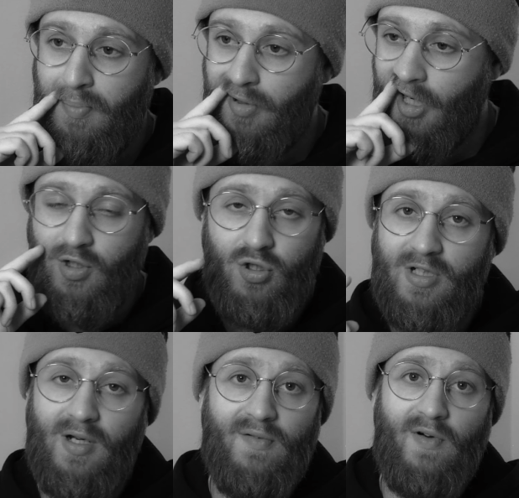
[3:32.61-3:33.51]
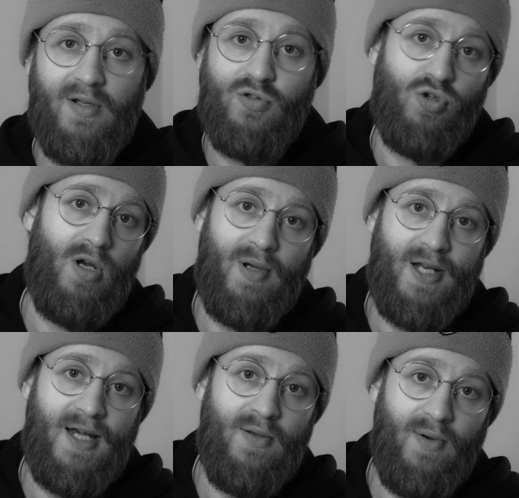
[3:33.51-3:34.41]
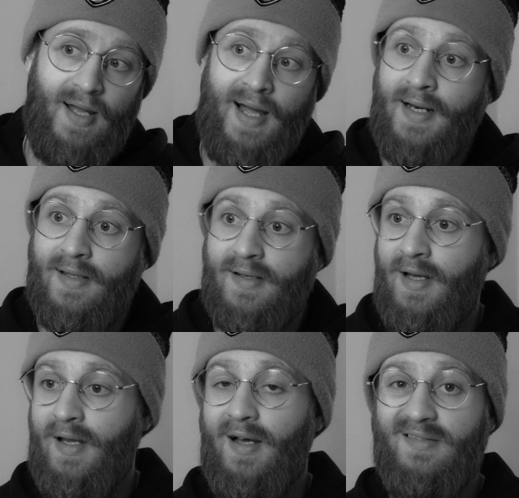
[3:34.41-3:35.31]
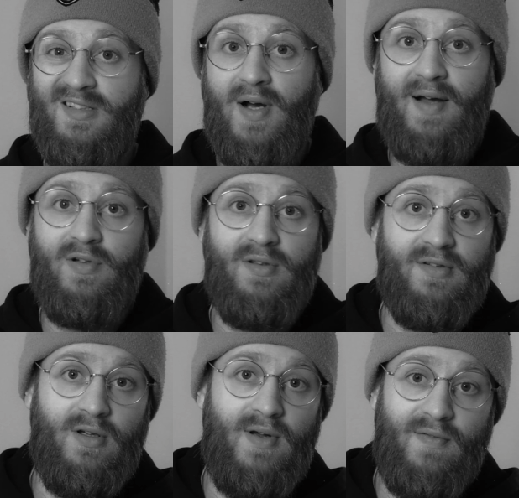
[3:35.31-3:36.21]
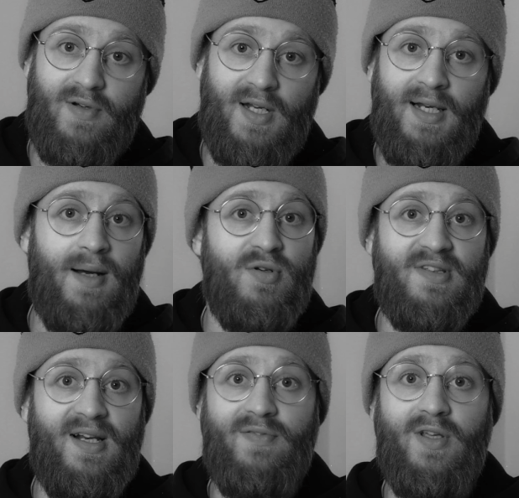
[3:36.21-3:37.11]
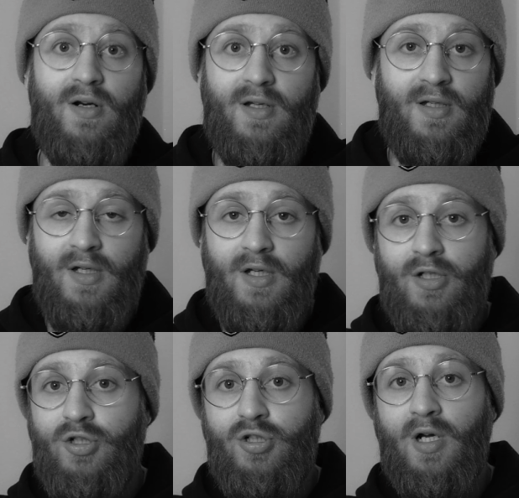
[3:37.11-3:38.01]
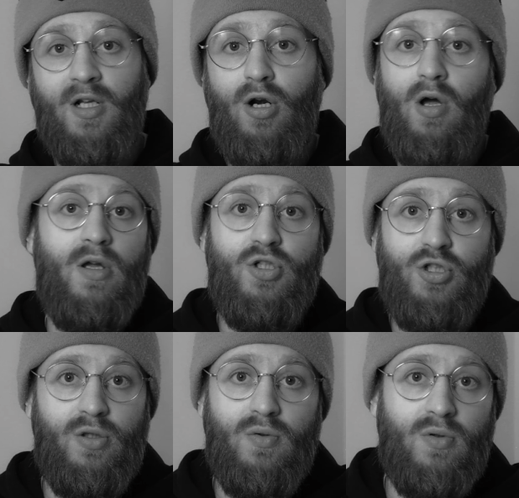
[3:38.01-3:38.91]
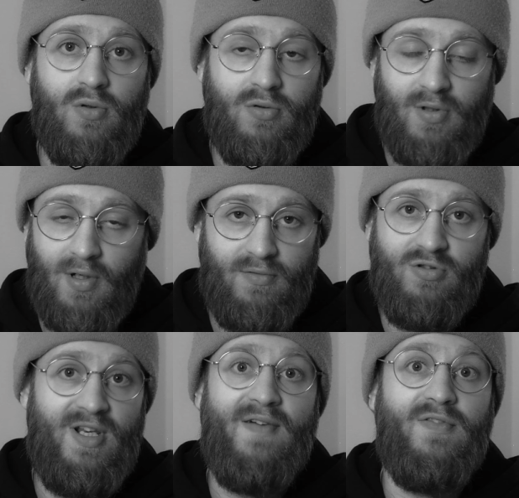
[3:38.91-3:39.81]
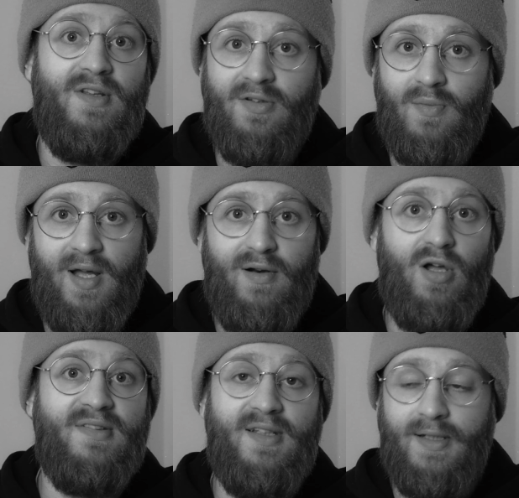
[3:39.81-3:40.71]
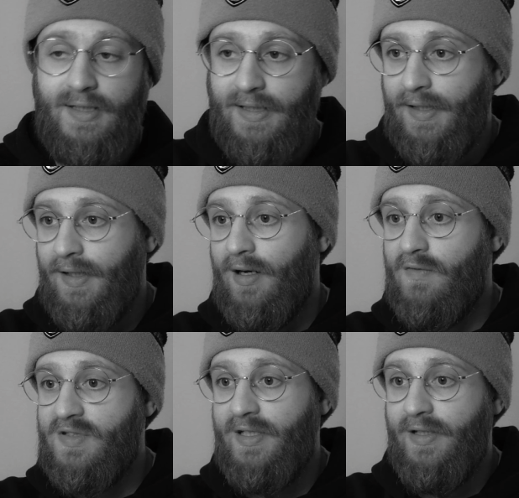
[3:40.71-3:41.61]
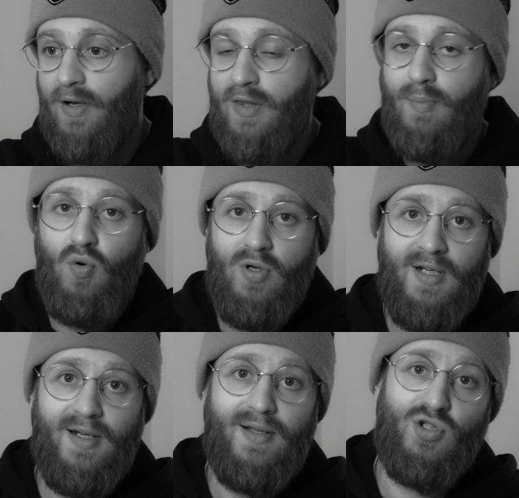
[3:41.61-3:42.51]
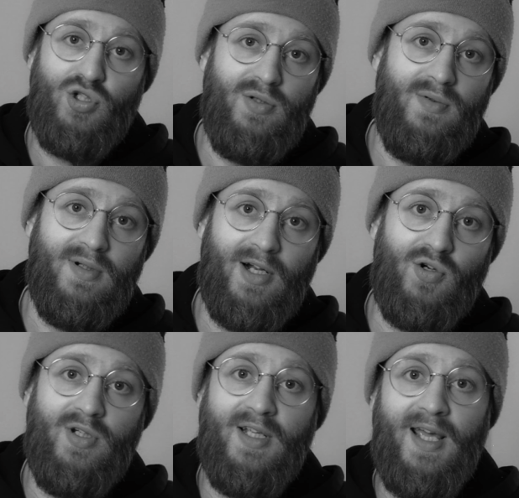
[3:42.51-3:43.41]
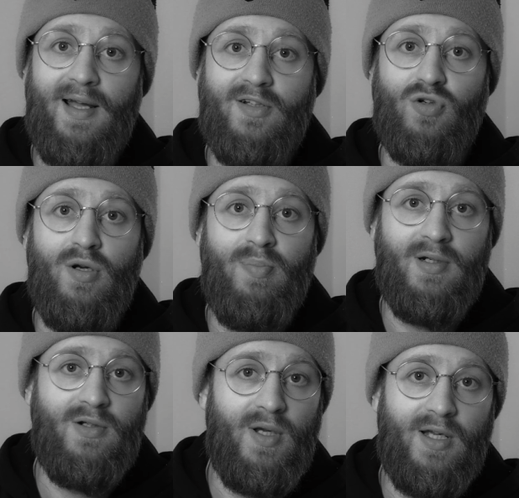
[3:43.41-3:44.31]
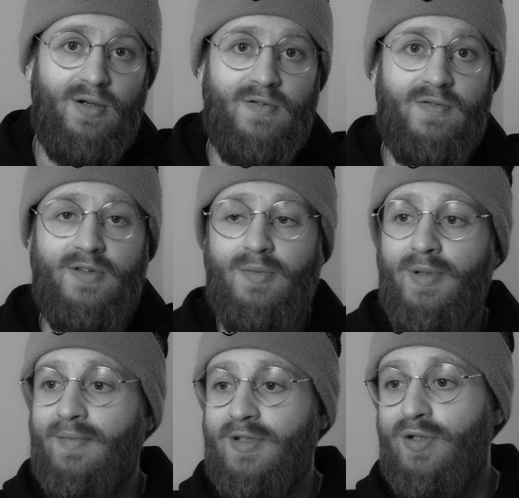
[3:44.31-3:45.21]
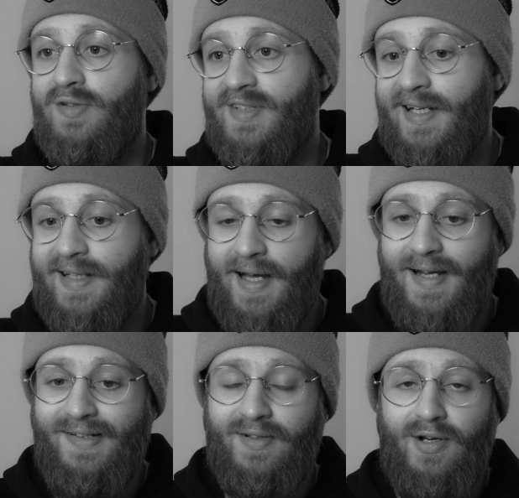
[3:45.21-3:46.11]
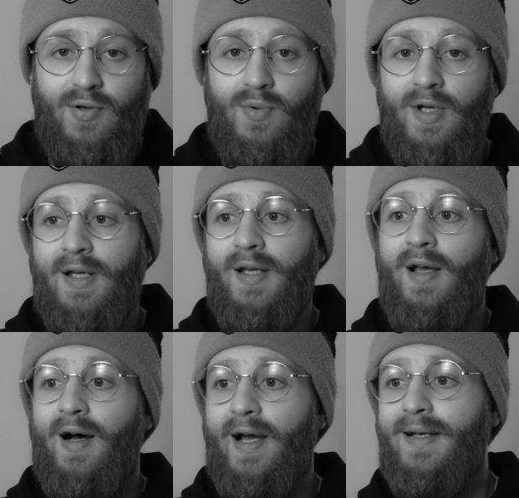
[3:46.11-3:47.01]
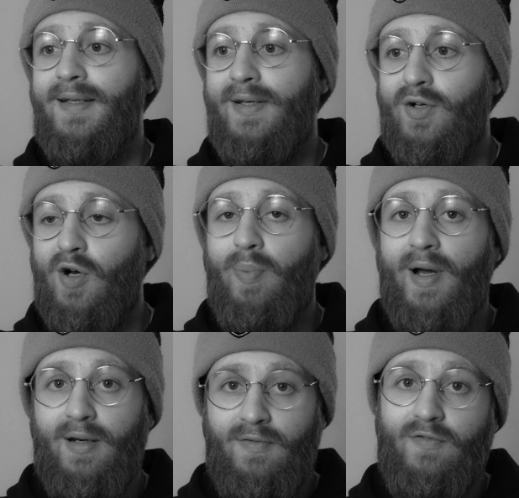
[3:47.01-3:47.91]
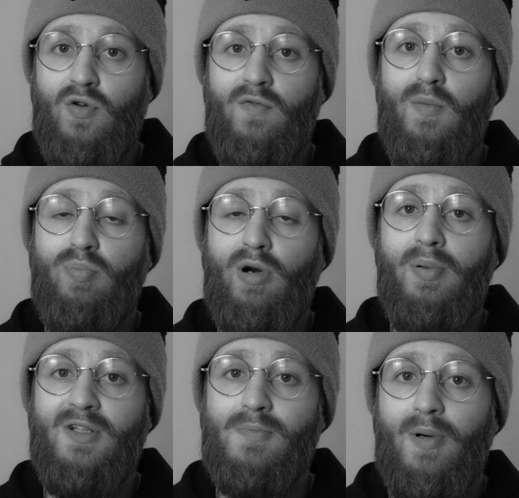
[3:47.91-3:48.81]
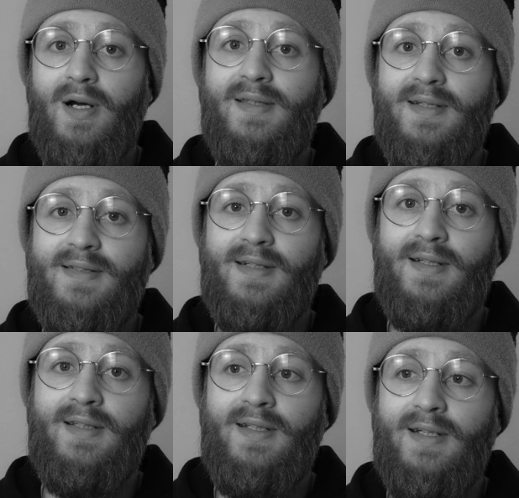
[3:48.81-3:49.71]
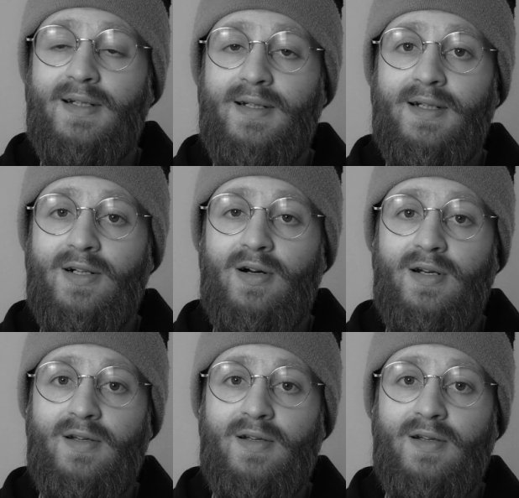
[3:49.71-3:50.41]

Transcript: But I could not find the tripod anywhere, and I still haven't, so evidently I must have left it on a client shoot, or left it somewhere, I lost it. Obviously on the morning of the shoot I couldn't get a tripod quick enough to be able to use that day, so I ended up, and a few of you probably spotted this in the kind